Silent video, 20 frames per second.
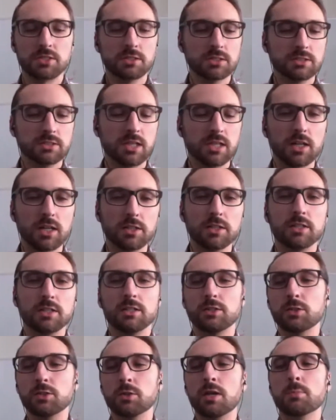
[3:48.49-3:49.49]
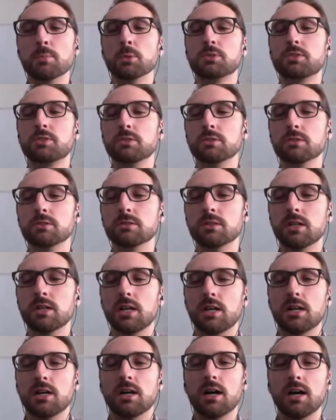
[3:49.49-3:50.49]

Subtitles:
distilled down, you're able to.